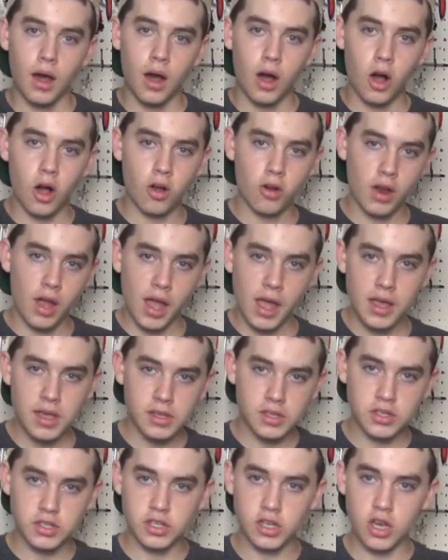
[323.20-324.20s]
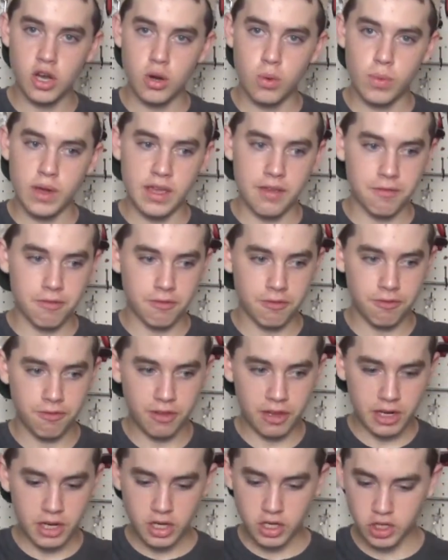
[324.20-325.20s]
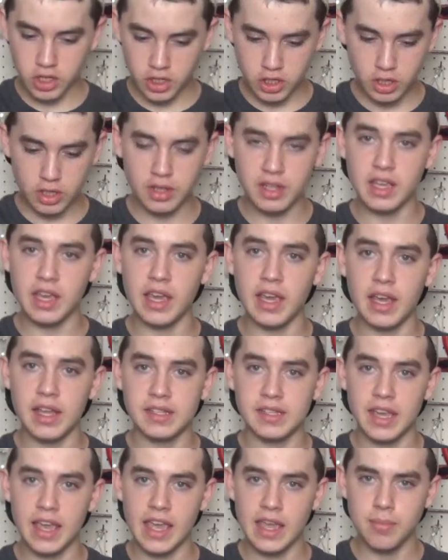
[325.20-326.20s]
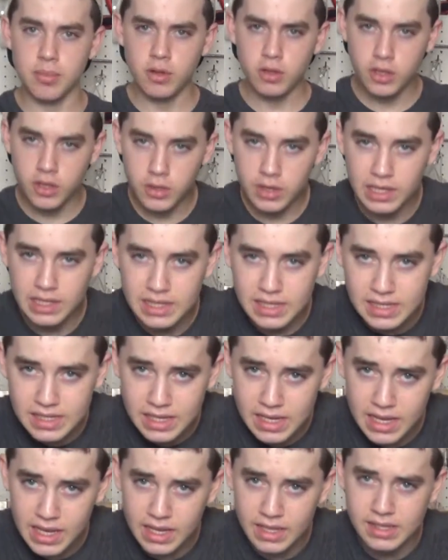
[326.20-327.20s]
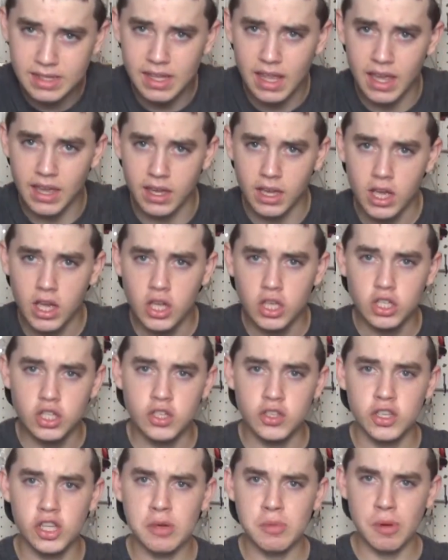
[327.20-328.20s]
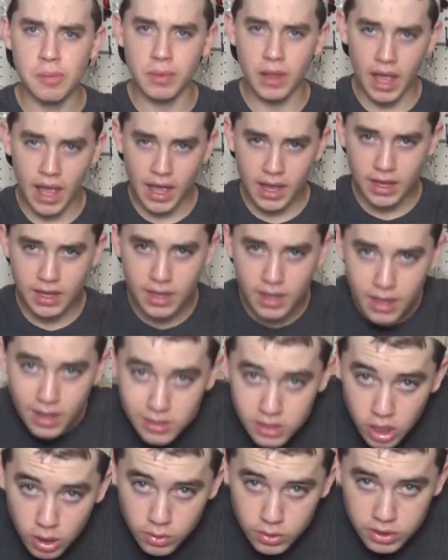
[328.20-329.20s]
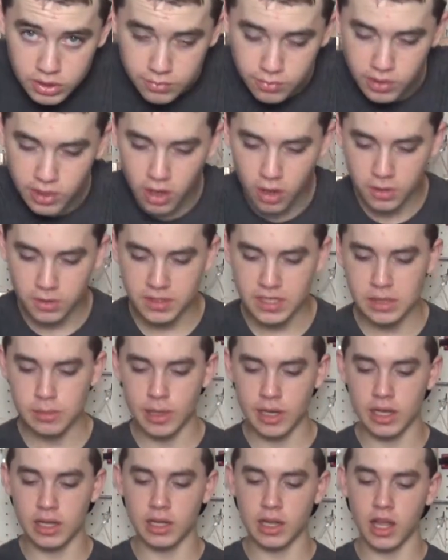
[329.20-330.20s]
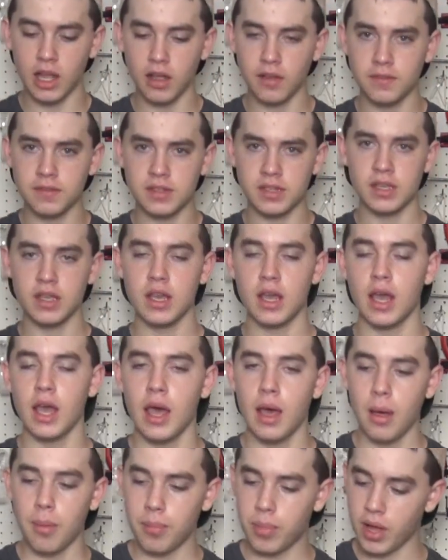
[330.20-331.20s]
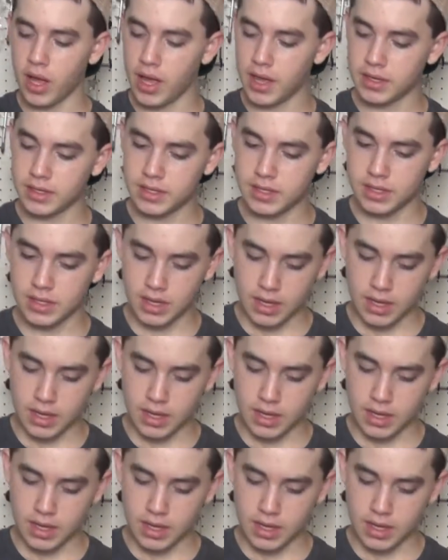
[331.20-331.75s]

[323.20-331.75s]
Alright, so we've finished the table. You can see it's like super black. It's really hard to see my gloves, but